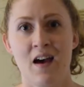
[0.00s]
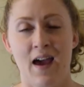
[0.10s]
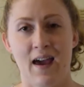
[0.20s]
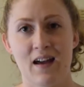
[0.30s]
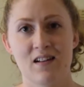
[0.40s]

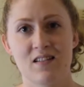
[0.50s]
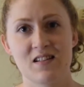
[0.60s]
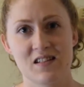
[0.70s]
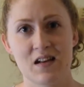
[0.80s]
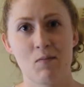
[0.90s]
And the
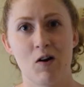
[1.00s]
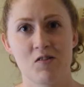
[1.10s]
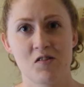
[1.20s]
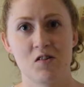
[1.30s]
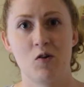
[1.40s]
seam
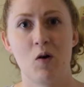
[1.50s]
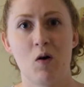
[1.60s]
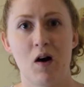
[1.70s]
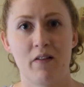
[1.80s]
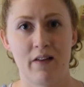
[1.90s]

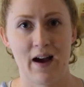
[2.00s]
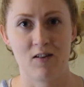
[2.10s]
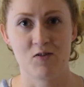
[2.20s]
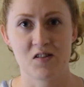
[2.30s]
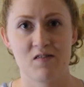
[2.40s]
also
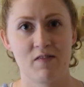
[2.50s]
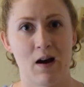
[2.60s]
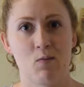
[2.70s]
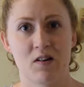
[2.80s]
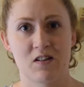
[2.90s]
allows the
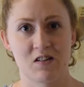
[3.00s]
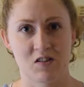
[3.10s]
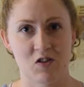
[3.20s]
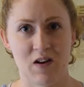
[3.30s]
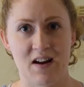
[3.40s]
fabric to
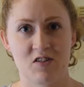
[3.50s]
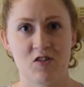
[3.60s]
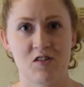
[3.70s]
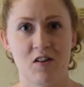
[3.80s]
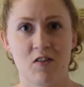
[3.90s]
stretch.
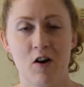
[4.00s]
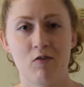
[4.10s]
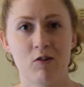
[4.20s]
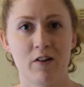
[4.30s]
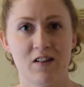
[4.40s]
So the
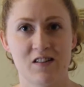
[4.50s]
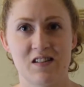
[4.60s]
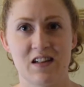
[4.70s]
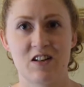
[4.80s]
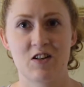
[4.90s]
overlock
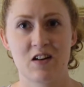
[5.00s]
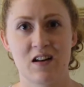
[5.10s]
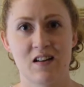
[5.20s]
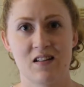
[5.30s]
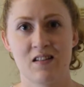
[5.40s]
stitch
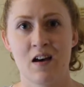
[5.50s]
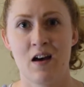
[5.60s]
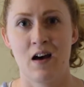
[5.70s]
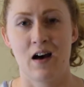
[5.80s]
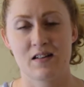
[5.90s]
is
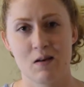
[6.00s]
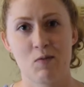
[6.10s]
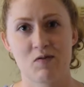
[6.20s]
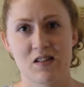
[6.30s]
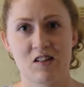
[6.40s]
a type
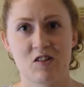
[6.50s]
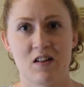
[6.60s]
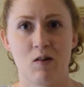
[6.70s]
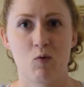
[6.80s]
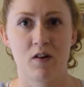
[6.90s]
of stitch
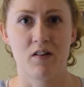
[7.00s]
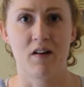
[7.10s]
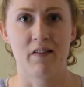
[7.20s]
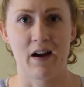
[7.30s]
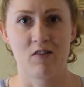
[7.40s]
that will
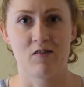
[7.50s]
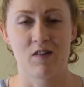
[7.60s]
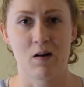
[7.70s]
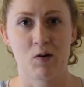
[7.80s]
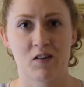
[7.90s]
allow the
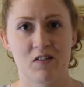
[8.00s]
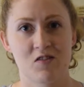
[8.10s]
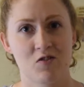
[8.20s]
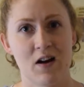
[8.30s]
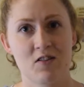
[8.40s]
fabric to
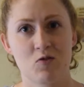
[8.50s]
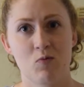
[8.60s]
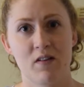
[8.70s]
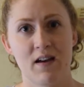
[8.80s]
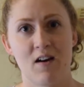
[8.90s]
stretch
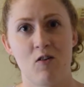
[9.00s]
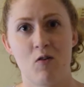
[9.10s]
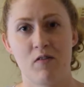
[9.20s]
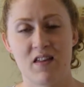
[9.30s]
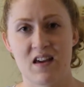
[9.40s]

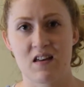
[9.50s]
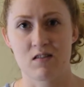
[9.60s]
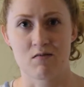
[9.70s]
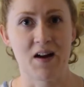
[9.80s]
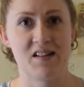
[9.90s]
without the
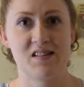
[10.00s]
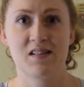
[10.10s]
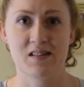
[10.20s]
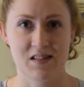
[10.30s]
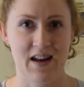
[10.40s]
threads
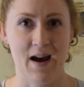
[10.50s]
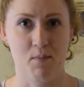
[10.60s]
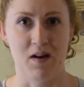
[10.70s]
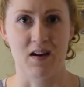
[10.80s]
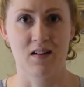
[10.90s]

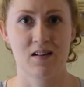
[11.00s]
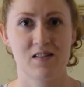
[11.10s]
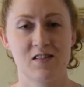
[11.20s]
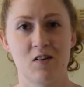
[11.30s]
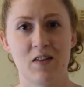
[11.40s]
snapping.
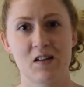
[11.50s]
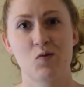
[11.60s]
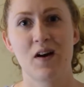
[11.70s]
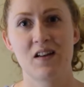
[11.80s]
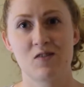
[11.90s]
So that's
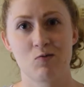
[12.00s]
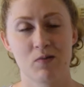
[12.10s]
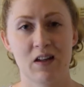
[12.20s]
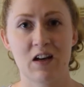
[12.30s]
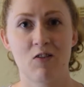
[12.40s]
why it's
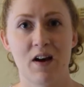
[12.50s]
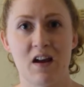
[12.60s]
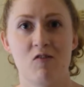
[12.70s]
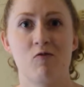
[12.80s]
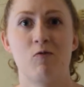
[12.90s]
really
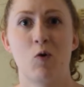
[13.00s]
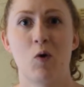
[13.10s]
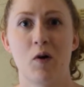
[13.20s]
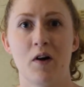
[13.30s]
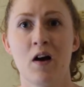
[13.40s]
great
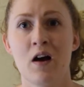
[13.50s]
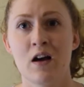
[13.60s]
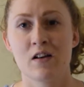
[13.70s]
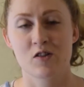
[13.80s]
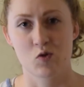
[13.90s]
for
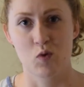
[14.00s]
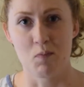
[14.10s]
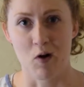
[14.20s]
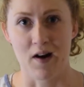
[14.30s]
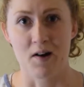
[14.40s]

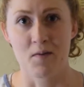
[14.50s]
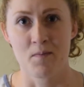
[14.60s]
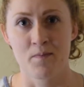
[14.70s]
swimwear.